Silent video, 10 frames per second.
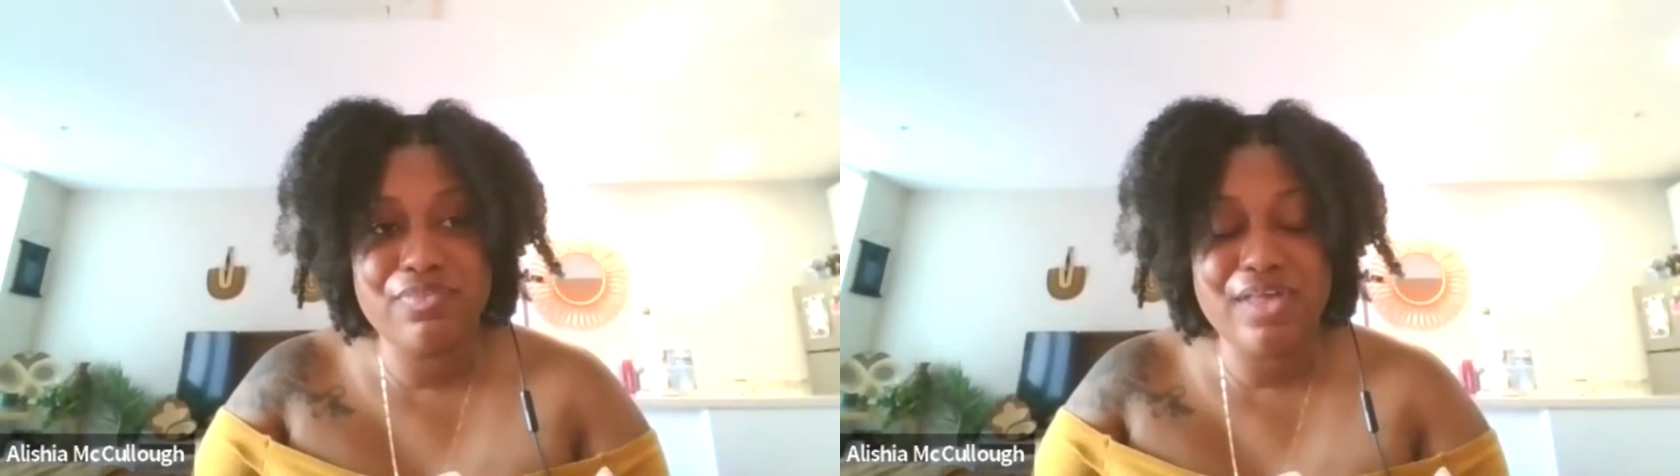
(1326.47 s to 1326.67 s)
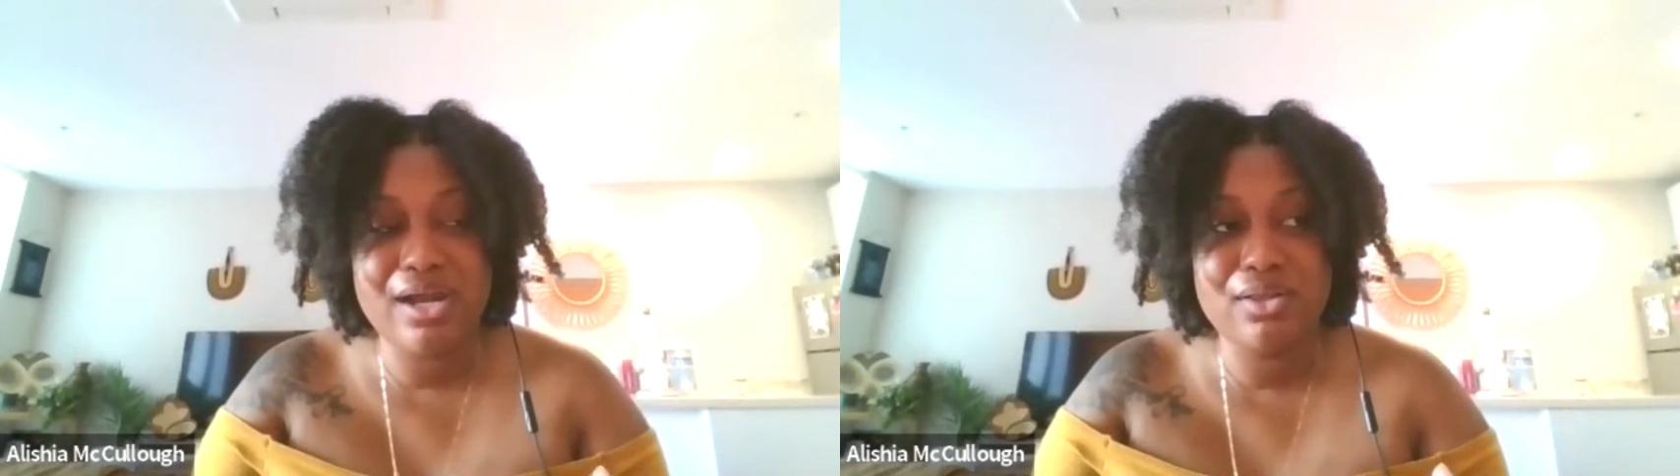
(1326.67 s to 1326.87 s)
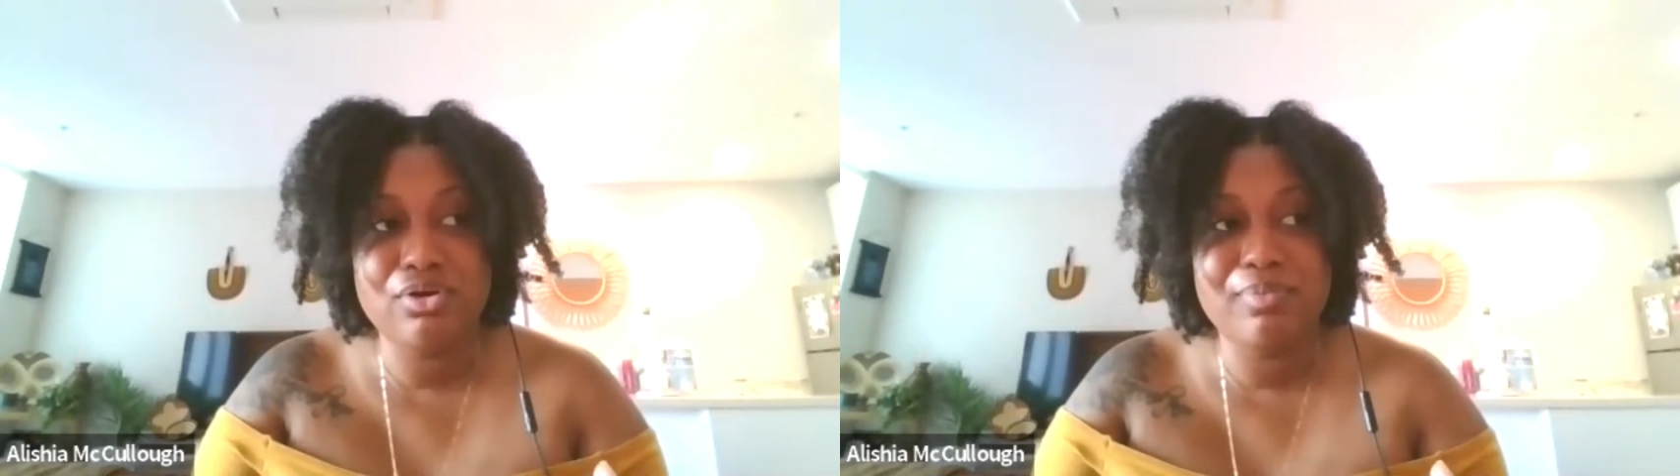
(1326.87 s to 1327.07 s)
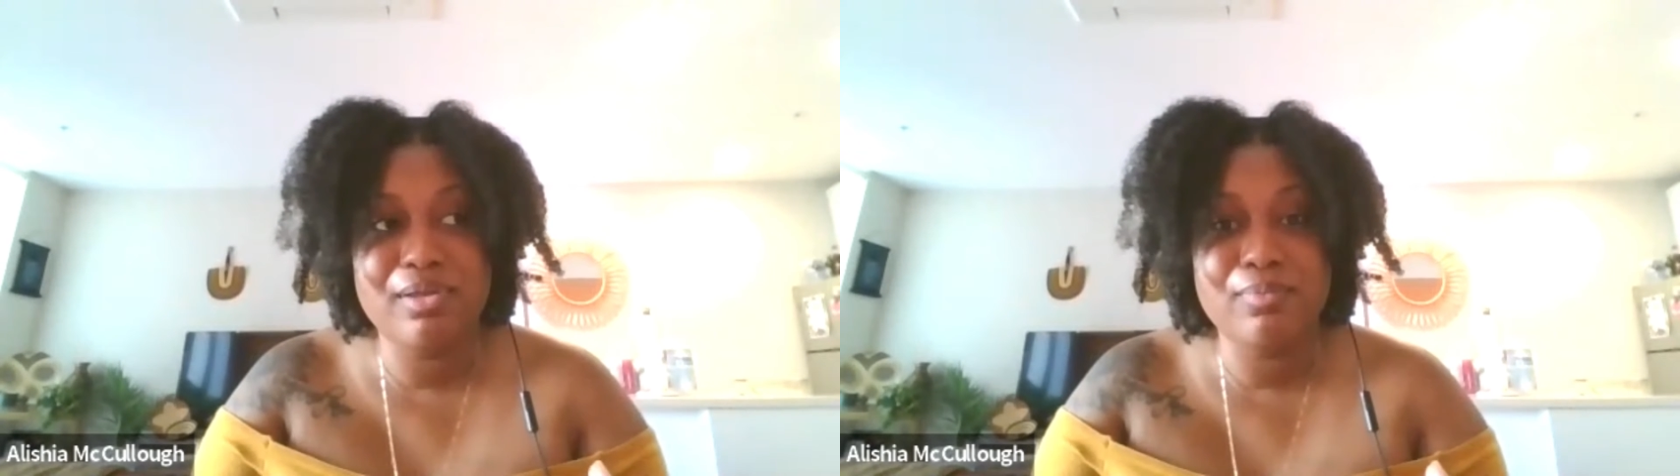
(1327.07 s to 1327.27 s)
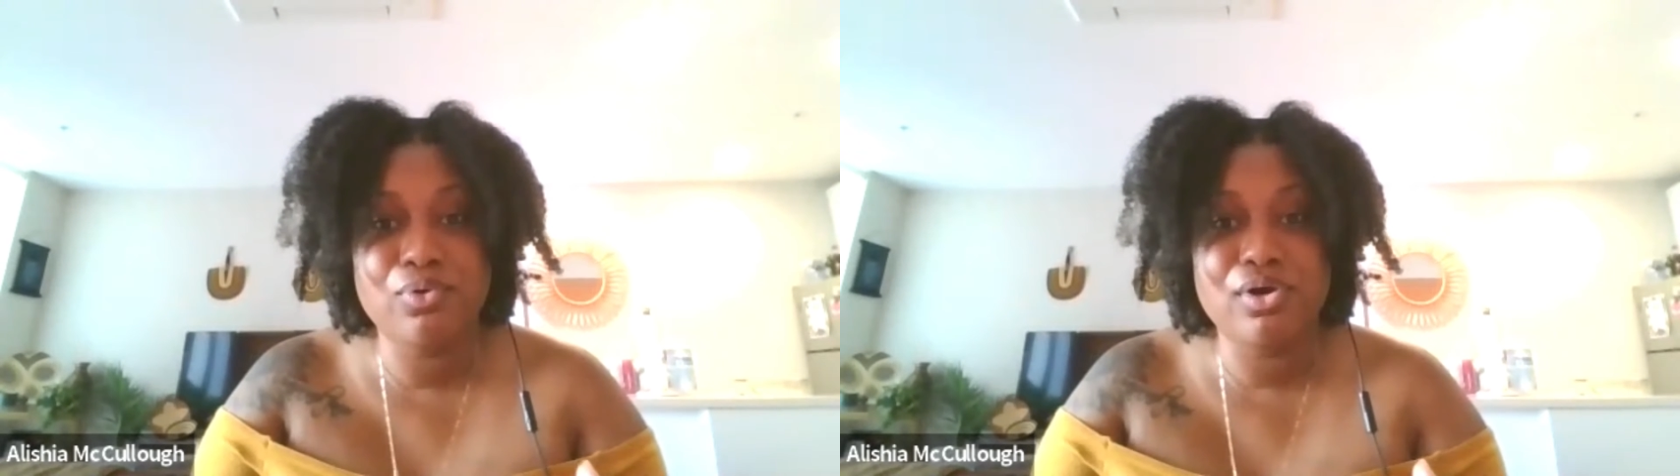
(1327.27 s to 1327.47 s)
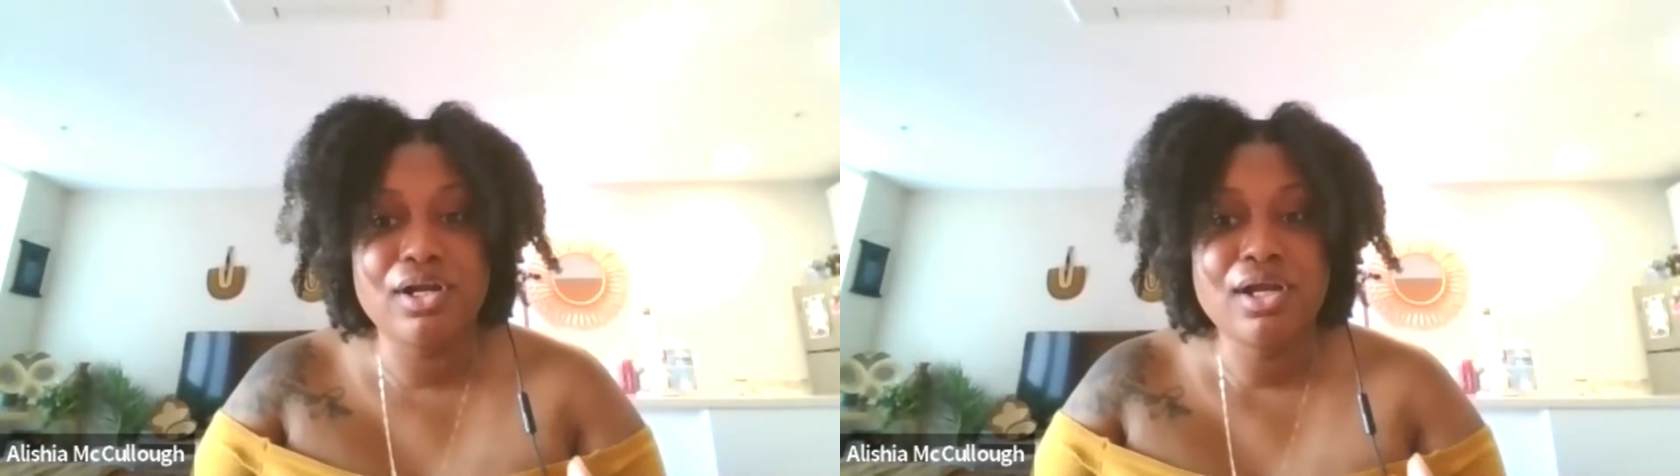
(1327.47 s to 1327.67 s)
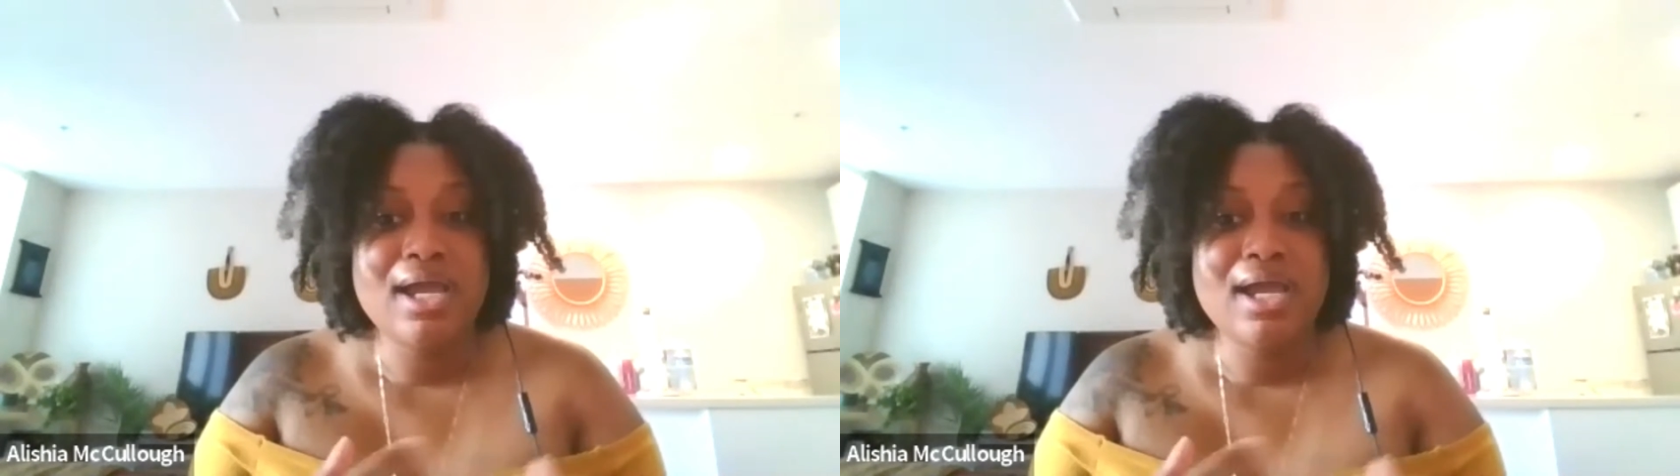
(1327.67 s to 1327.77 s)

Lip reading: with that a little bit more.